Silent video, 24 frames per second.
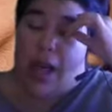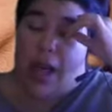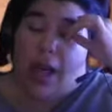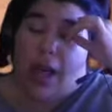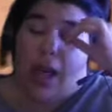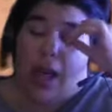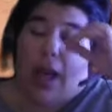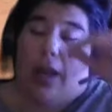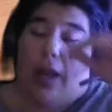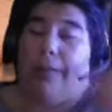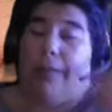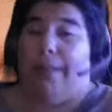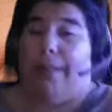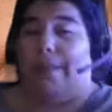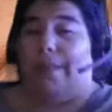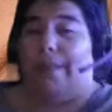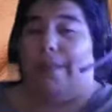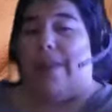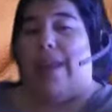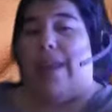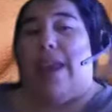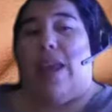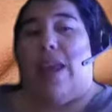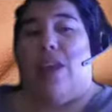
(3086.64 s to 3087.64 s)

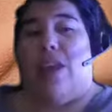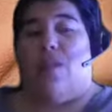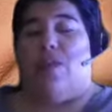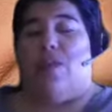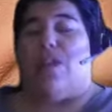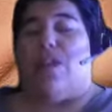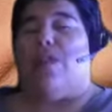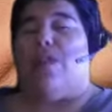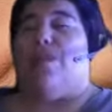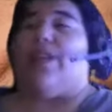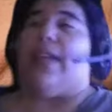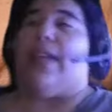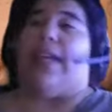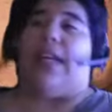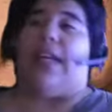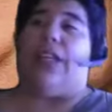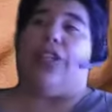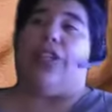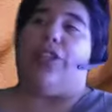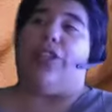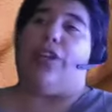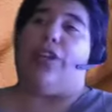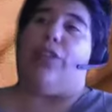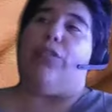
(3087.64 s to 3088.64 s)
um, and wasn't really
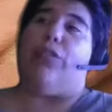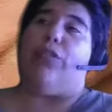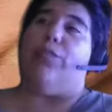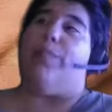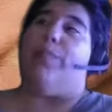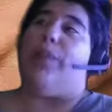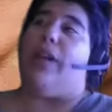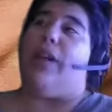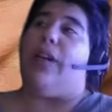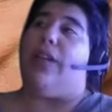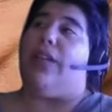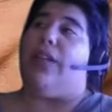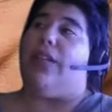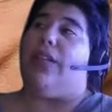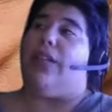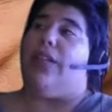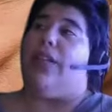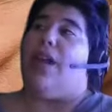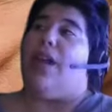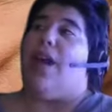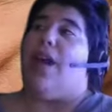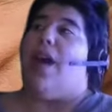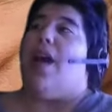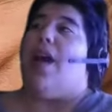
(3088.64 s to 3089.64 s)
into those books.